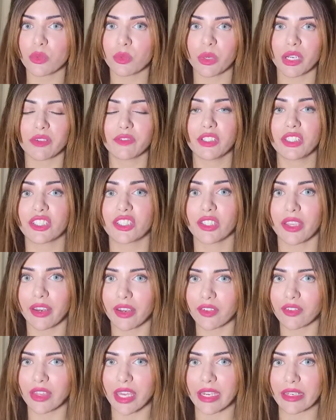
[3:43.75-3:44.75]
whatever
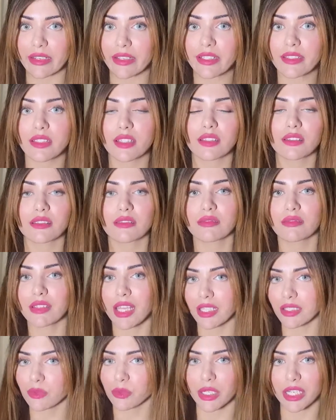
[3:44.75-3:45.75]
year that is,
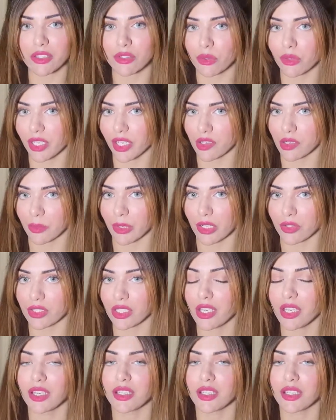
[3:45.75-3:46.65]
that's what I don't care about.